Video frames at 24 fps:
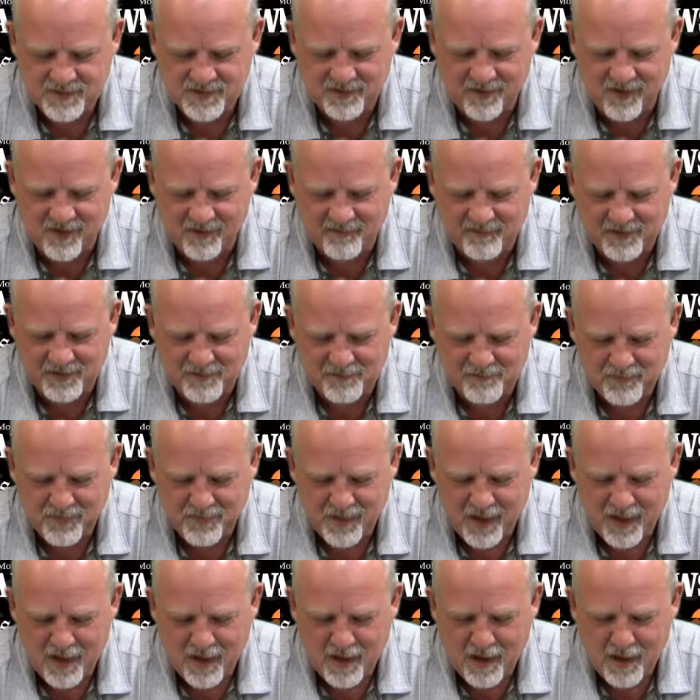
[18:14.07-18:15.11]
It's in Laughlin.
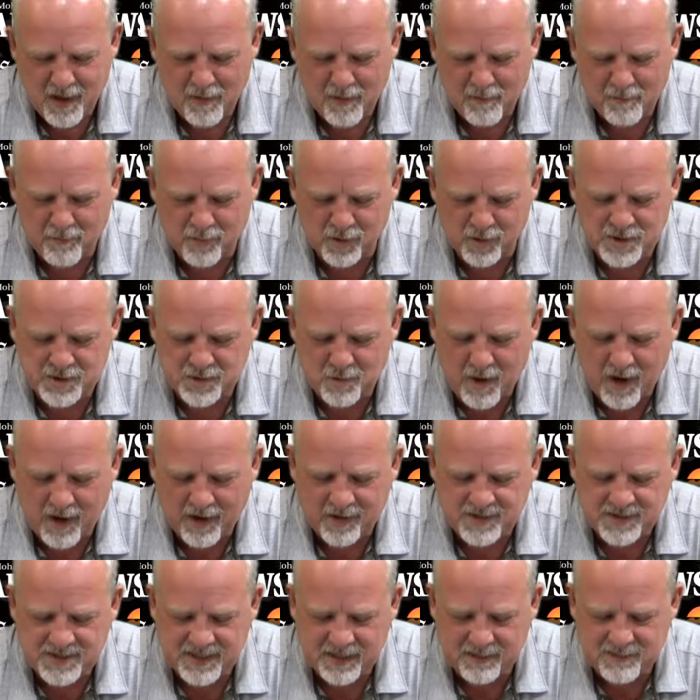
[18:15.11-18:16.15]

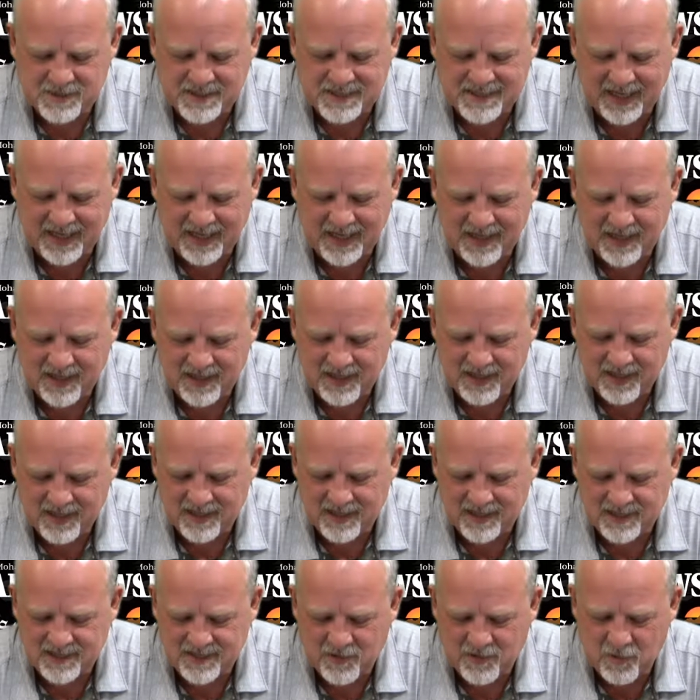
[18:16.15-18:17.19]
Bushwhackers MC
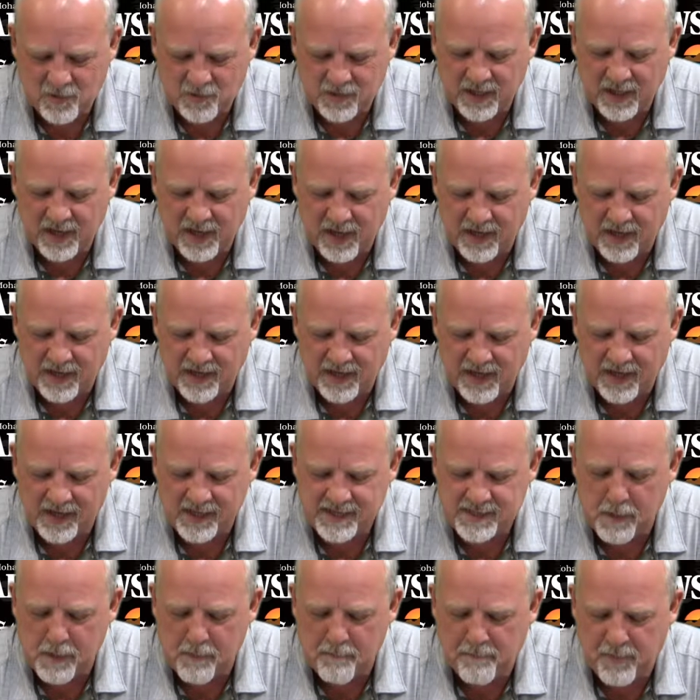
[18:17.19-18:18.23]
is holding a
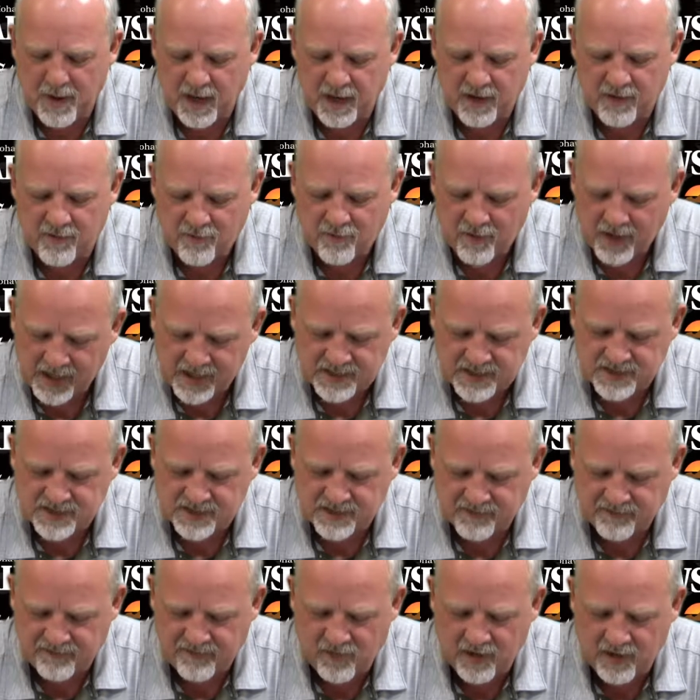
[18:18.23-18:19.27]
night bike
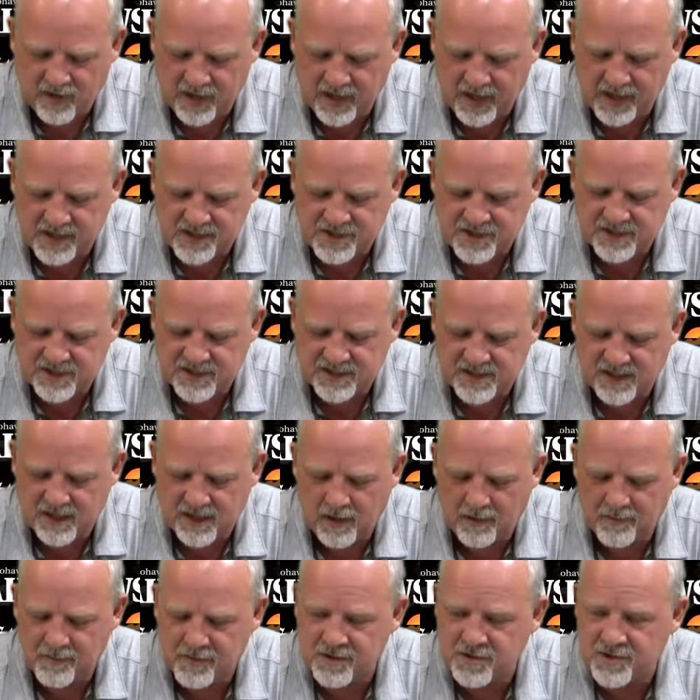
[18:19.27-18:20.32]
race for all ages
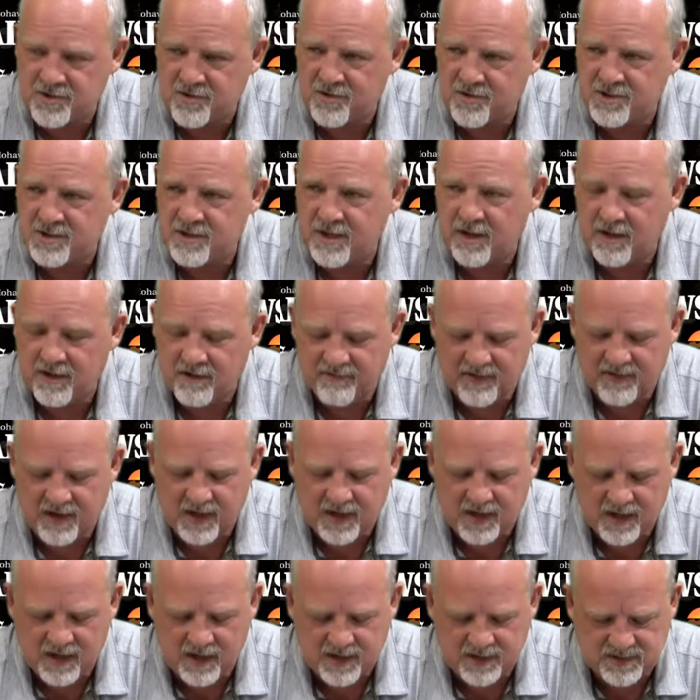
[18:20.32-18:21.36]
up in Searchlight,
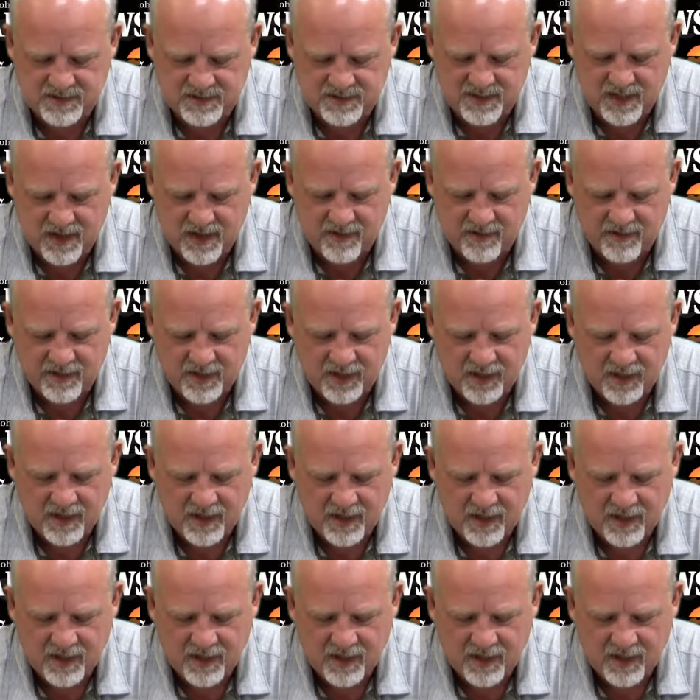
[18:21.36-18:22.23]
Nevada on Saturday.